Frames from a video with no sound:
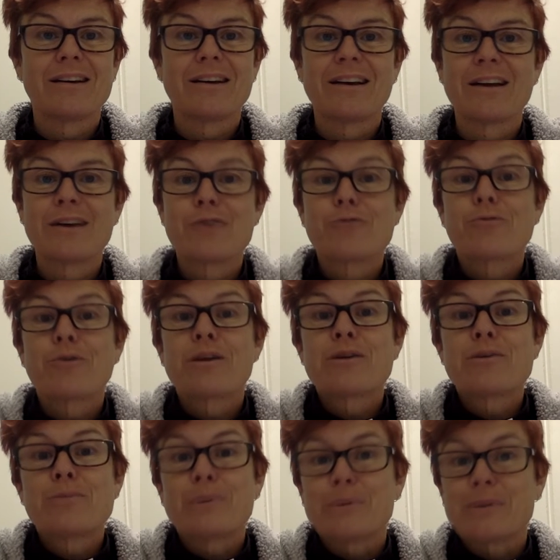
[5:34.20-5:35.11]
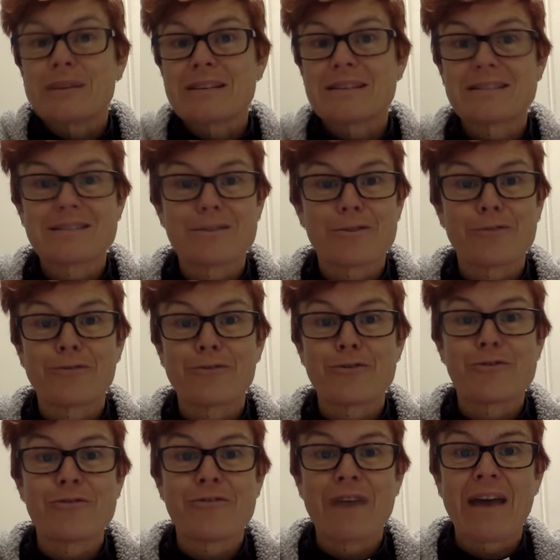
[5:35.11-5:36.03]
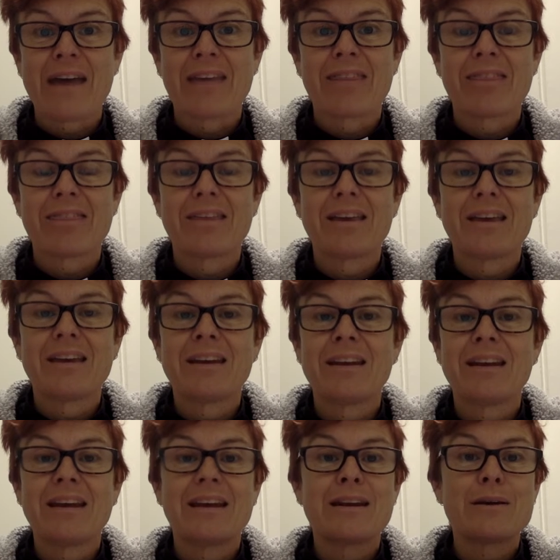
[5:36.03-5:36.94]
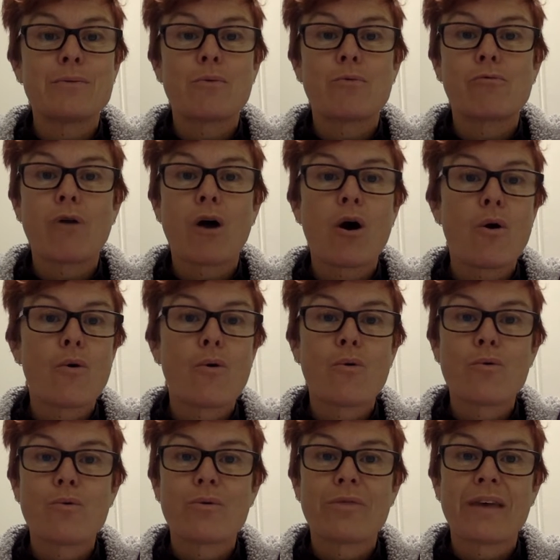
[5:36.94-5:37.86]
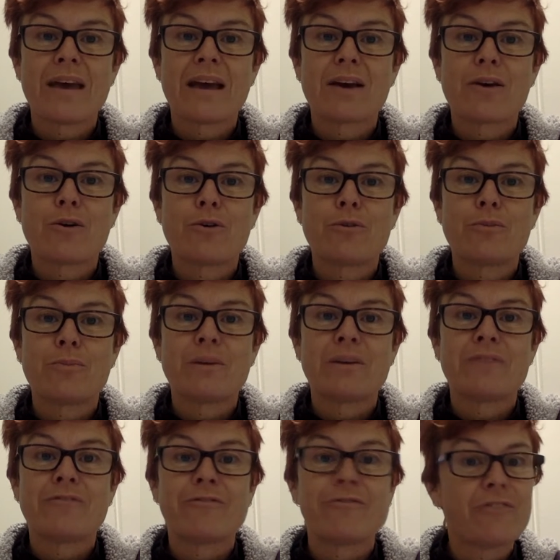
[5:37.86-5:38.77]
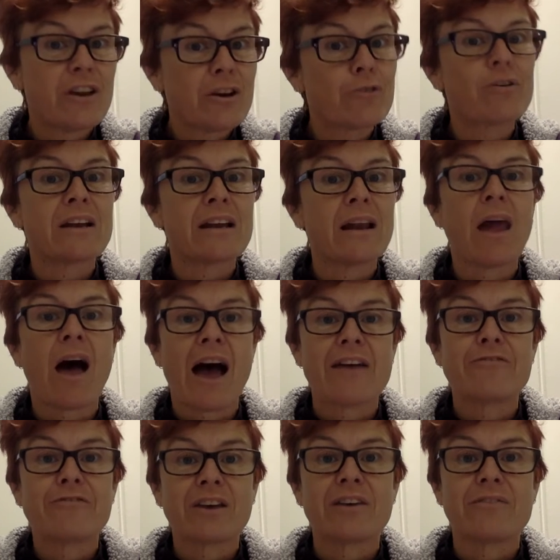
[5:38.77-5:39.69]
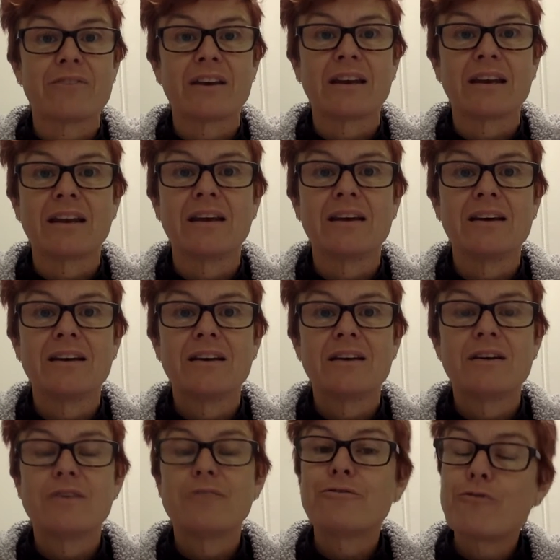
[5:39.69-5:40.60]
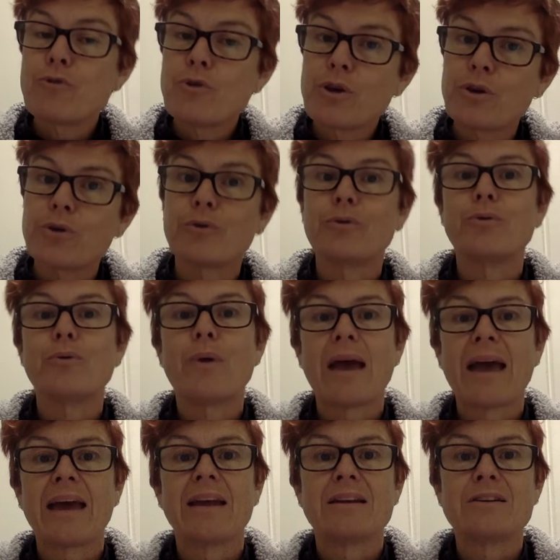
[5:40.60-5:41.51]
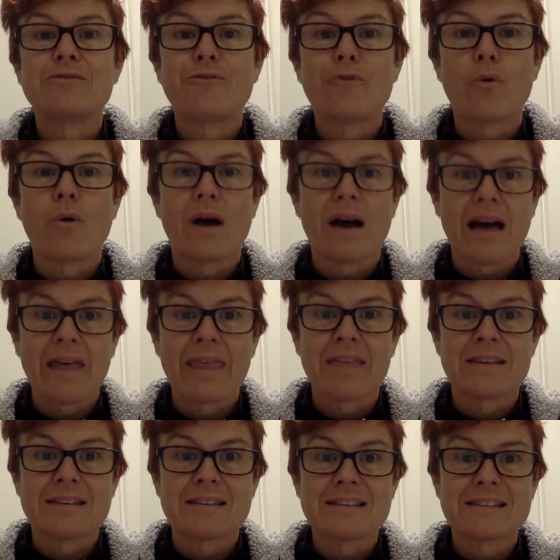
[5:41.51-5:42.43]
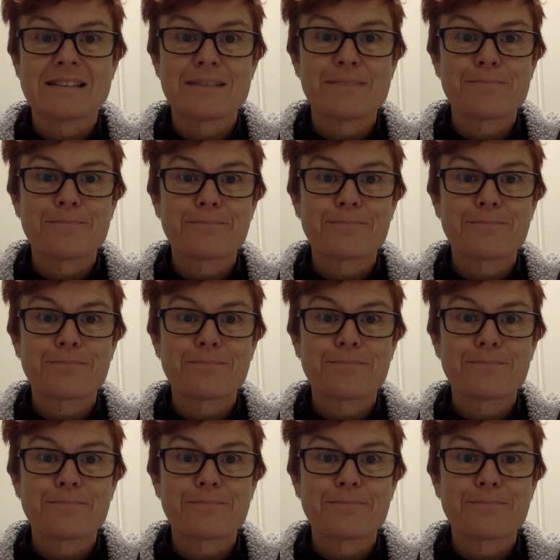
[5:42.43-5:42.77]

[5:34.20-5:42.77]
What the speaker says: incredibleness of your faith in a role that could be very life-giving for you and for others.